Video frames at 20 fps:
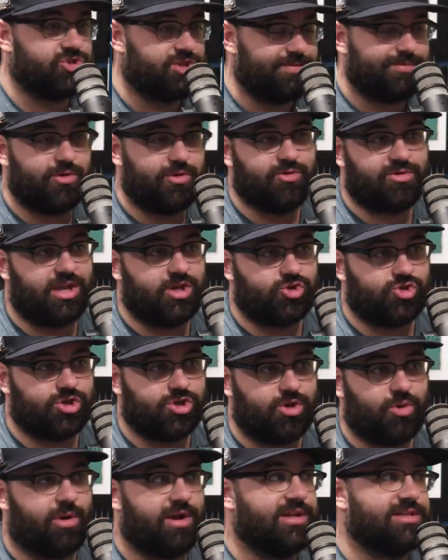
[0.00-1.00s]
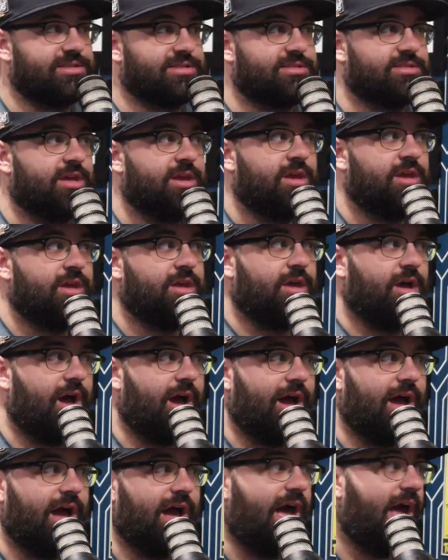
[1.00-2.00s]
mutation or it's
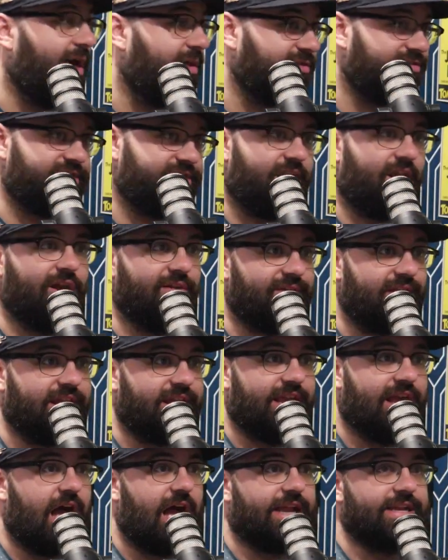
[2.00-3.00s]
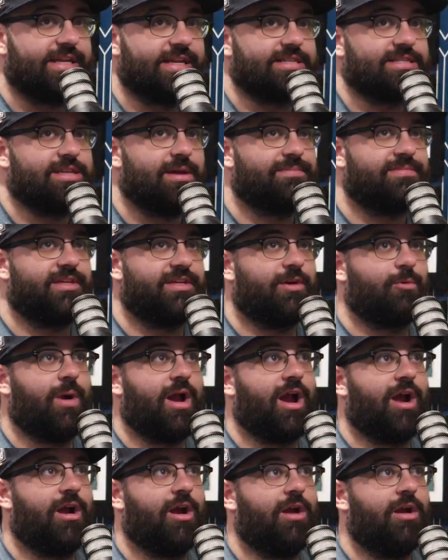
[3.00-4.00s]
a health scare of any kind. It's something
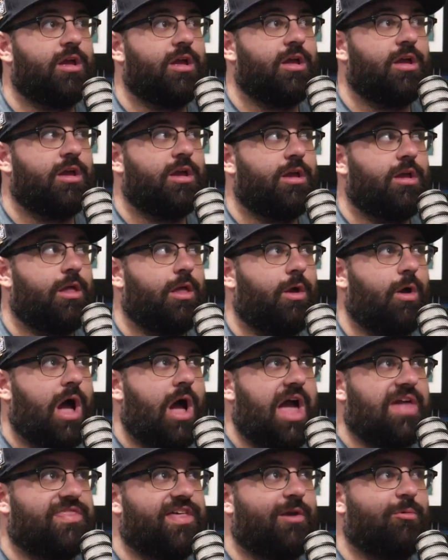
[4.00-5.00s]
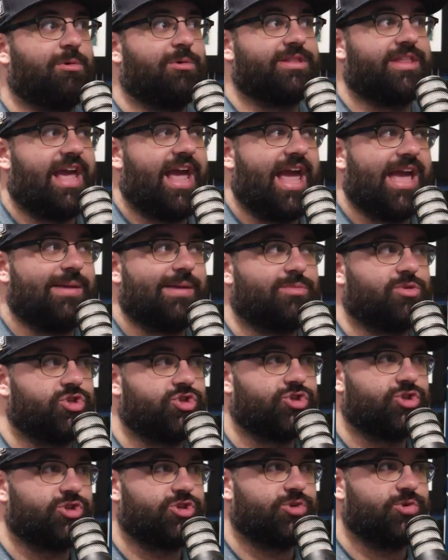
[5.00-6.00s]
where I think what they aim to
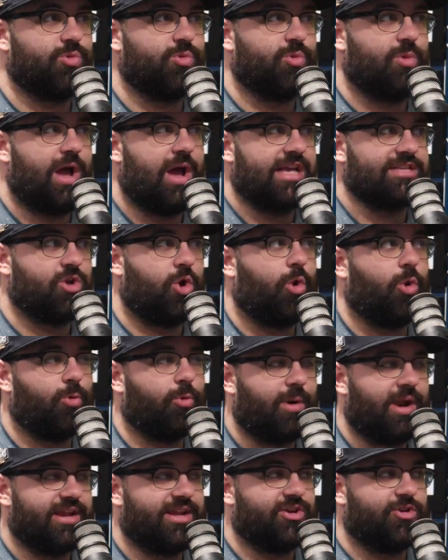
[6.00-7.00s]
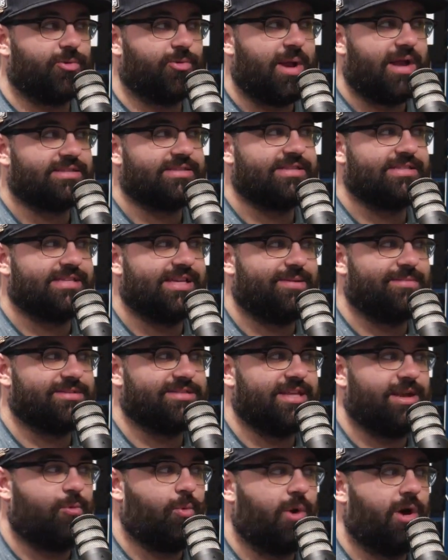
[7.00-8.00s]
do as a whole writing and directing team is
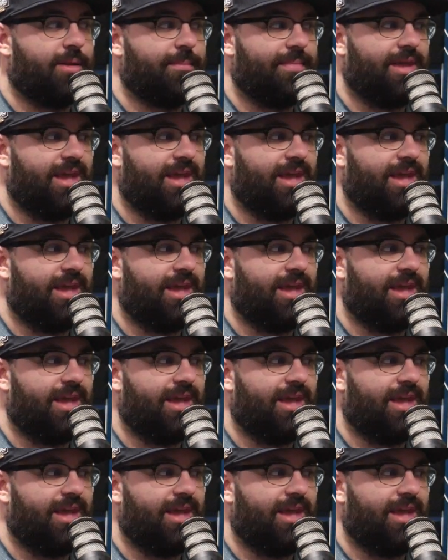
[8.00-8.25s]
they want to make